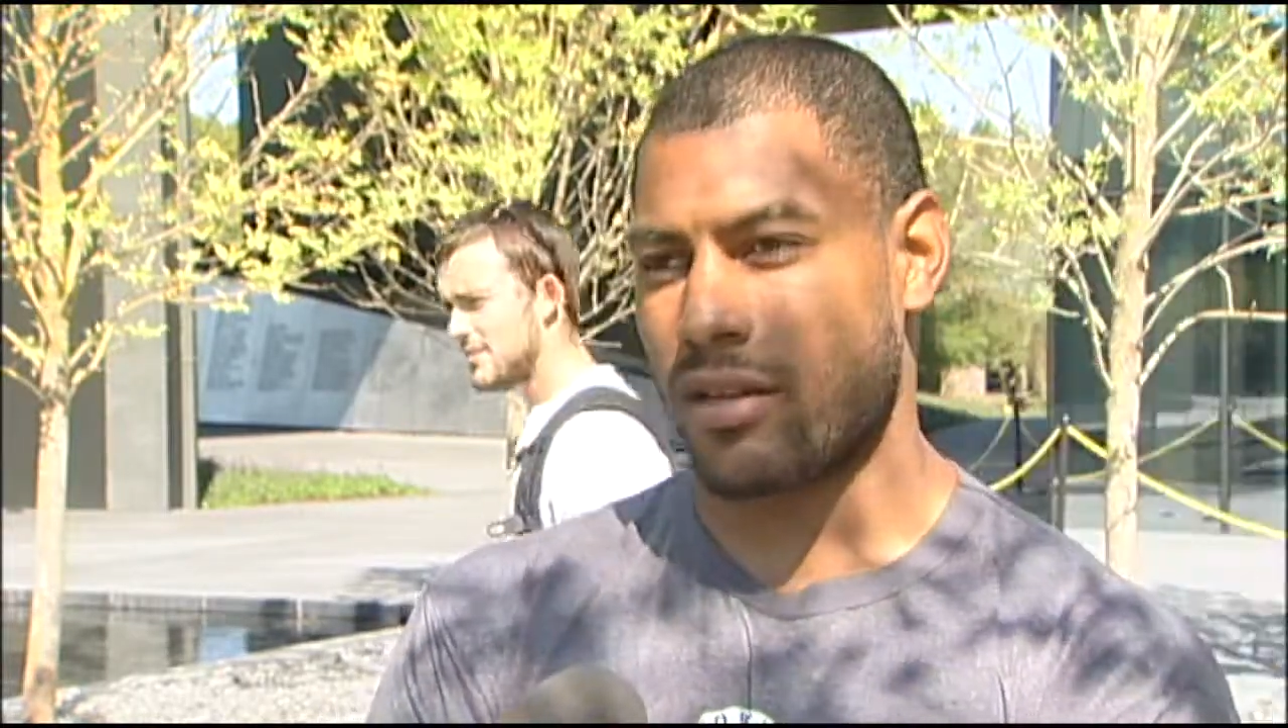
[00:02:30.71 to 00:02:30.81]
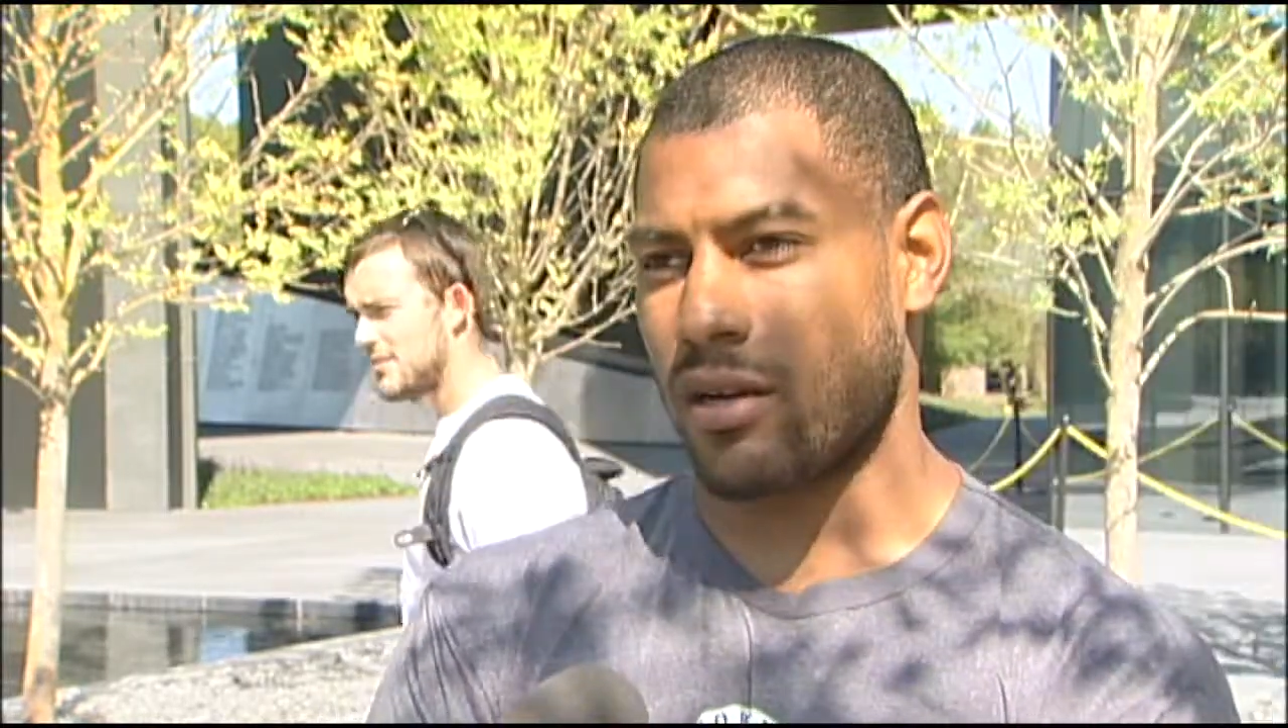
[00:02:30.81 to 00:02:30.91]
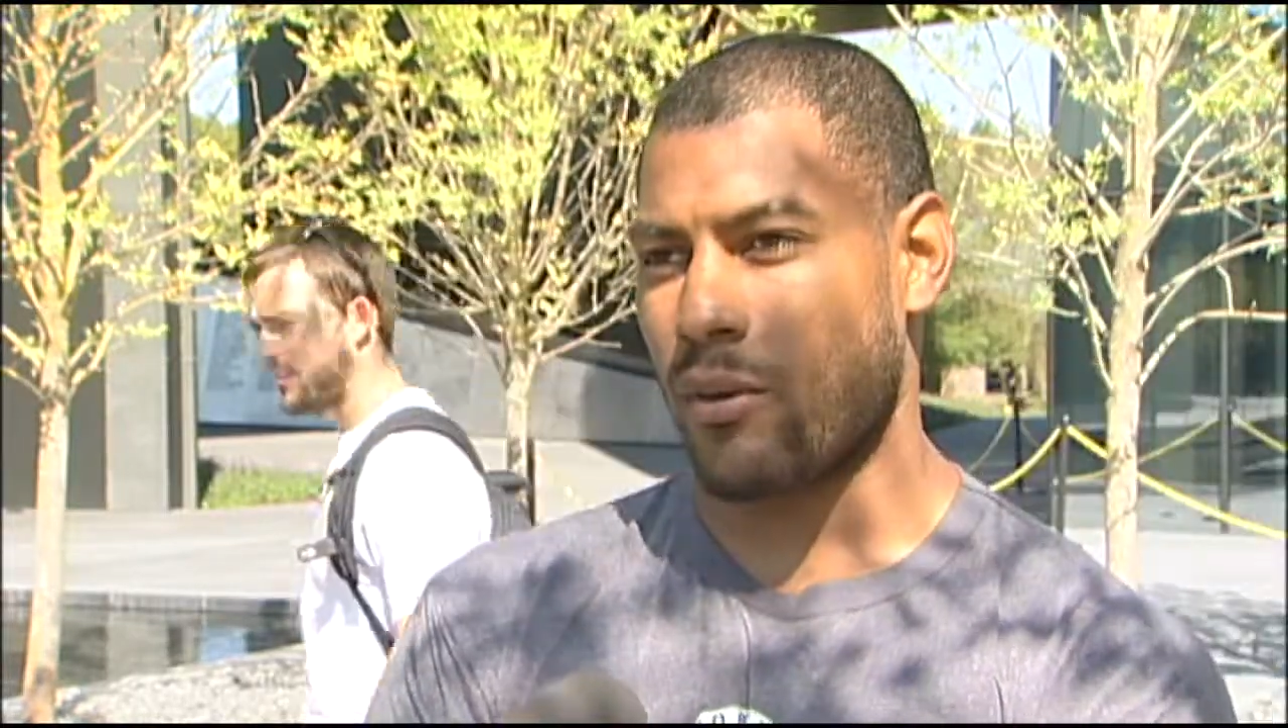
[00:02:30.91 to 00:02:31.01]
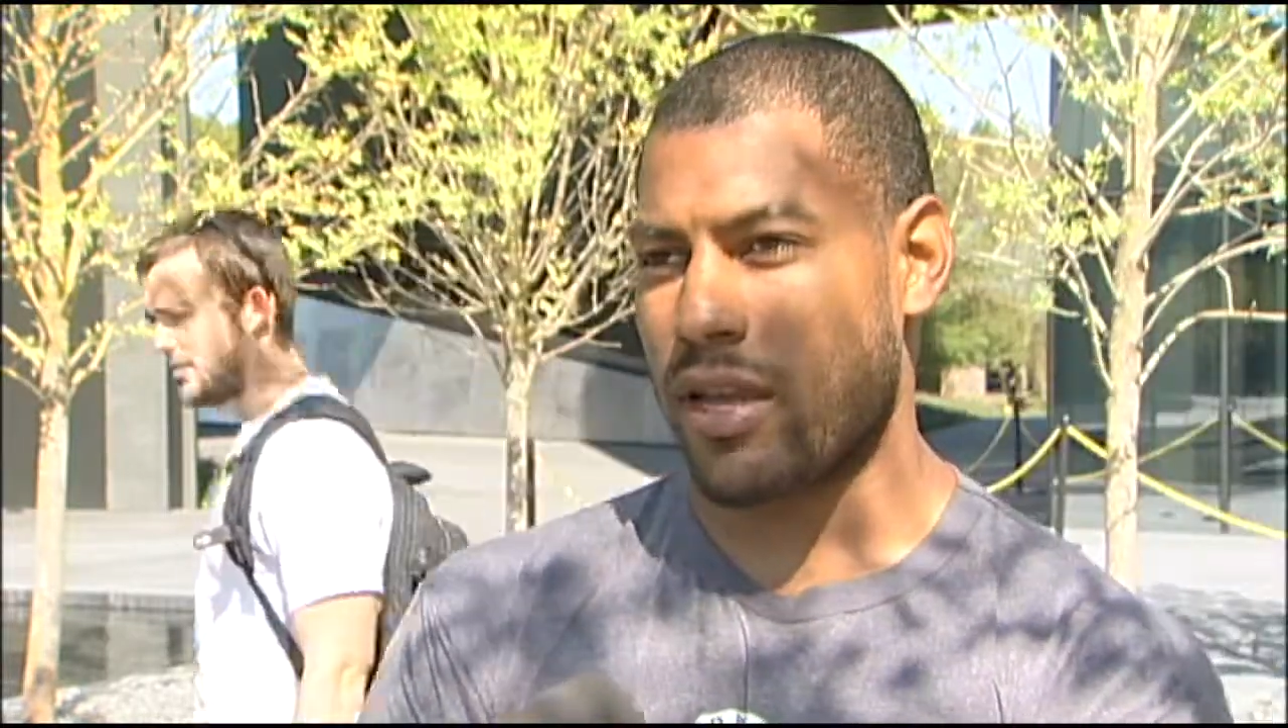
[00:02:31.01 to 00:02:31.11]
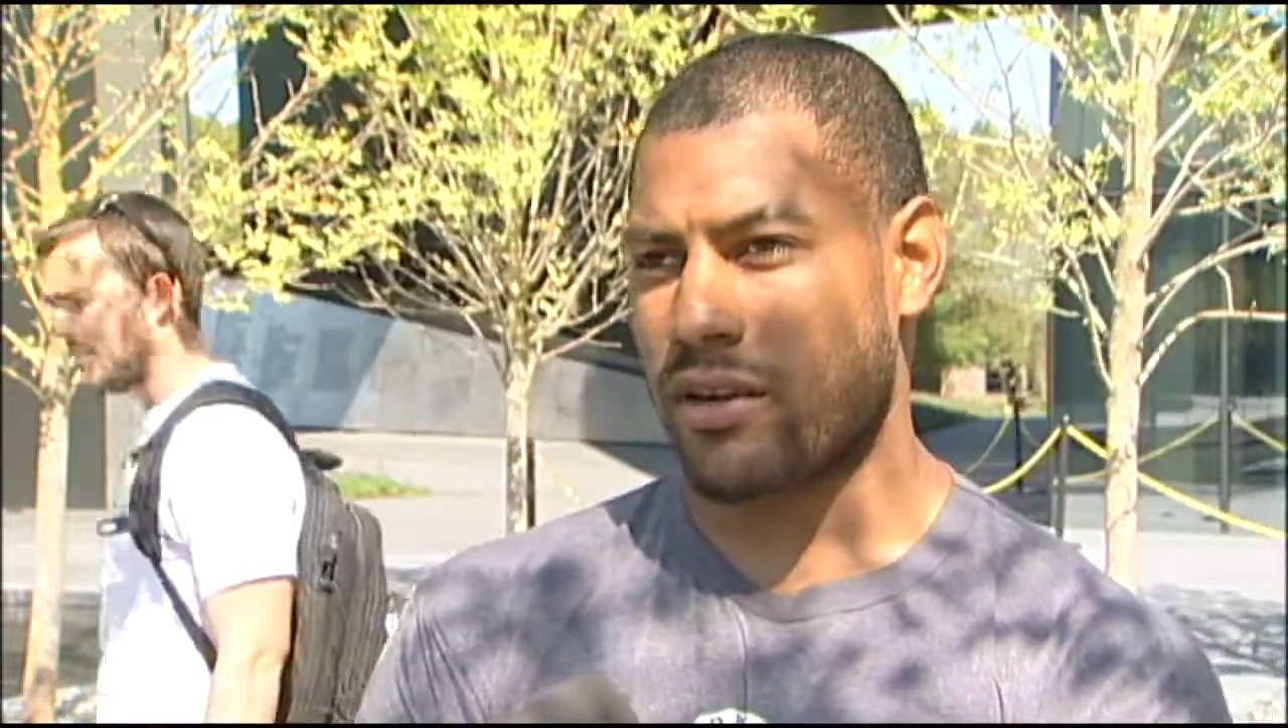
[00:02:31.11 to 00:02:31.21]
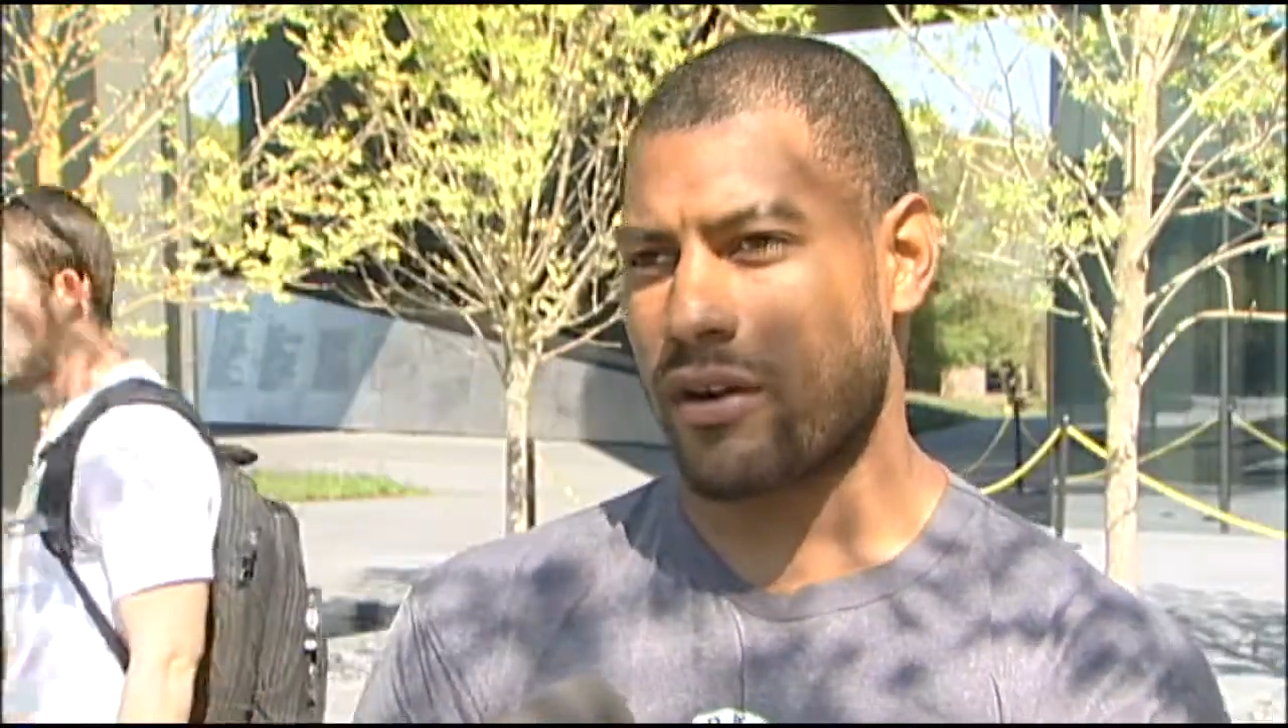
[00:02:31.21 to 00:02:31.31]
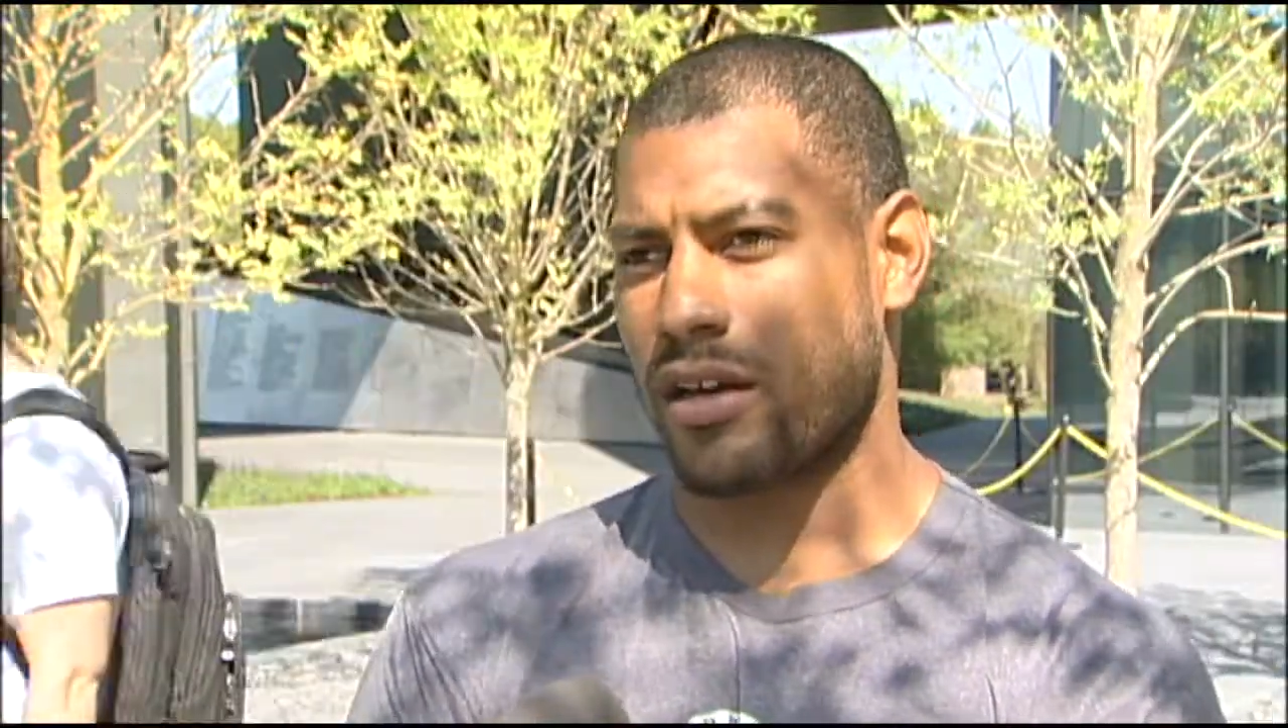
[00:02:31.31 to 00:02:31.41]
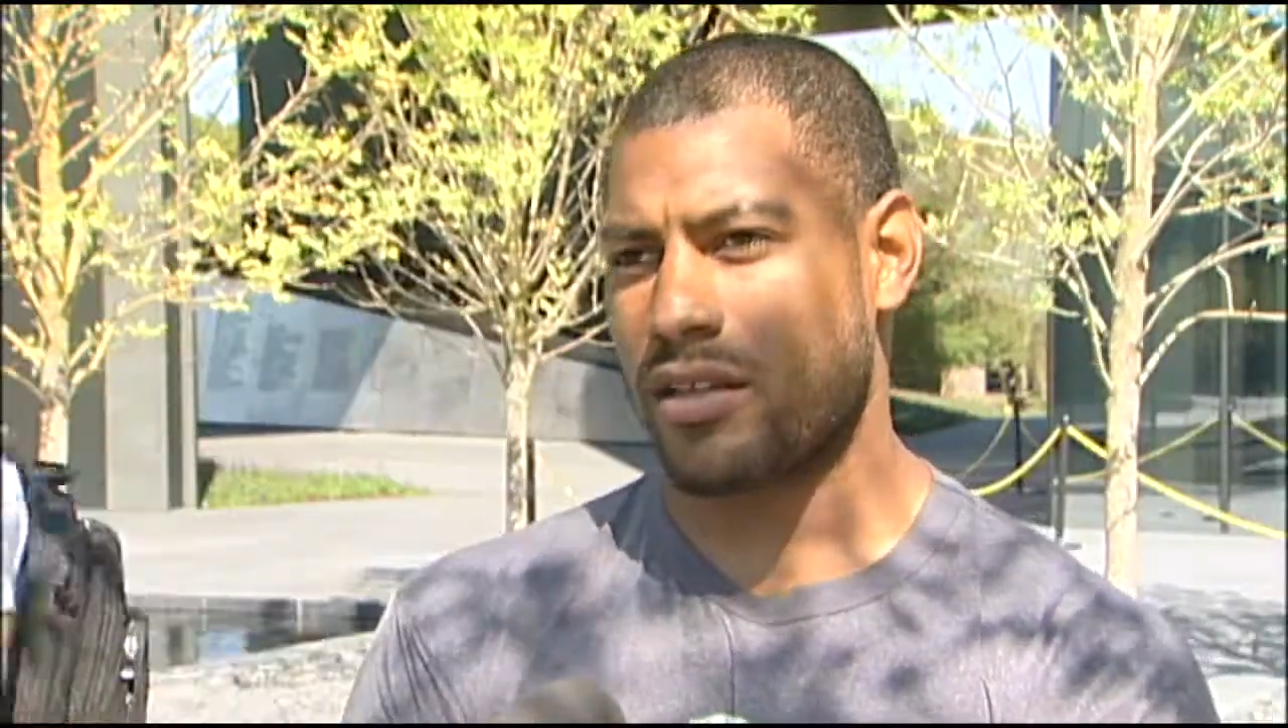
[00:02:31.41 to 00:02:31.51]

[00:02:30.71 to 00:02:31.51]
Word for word: an away crowd